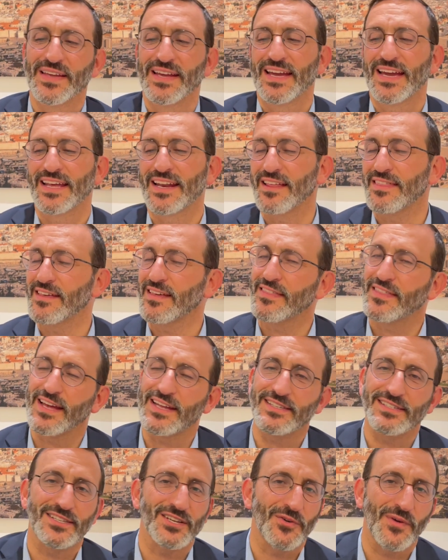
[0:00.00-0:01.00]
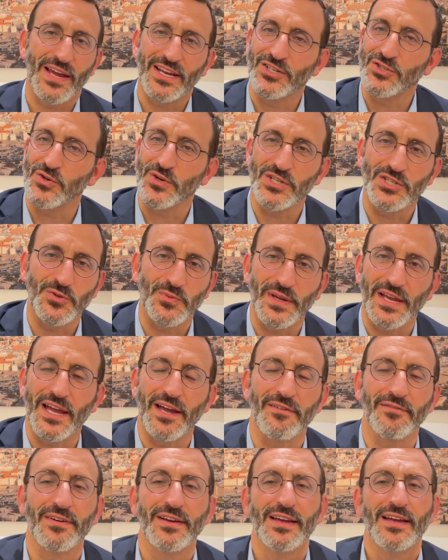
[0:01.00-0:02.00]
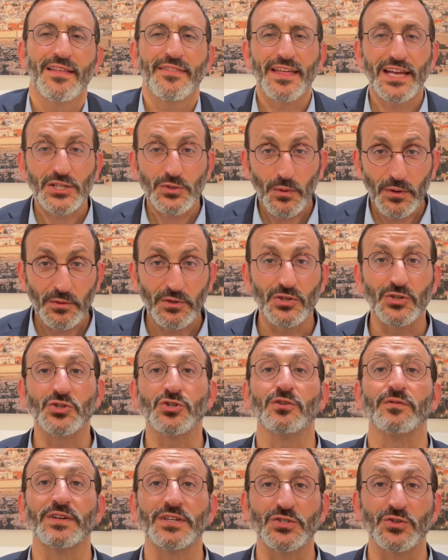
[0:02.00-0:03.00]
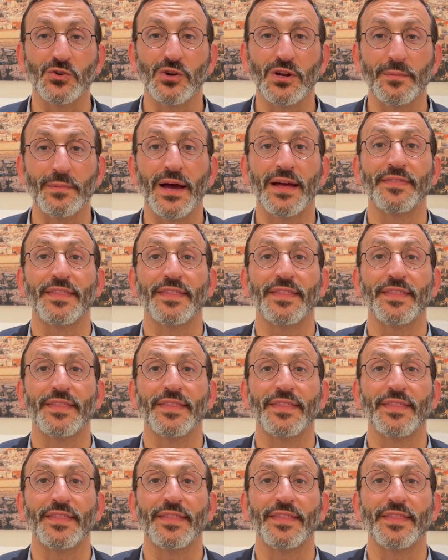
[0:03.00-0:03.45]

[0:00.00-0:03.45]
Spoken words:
And I think that's the great choice we have. That's what teshuva is all about.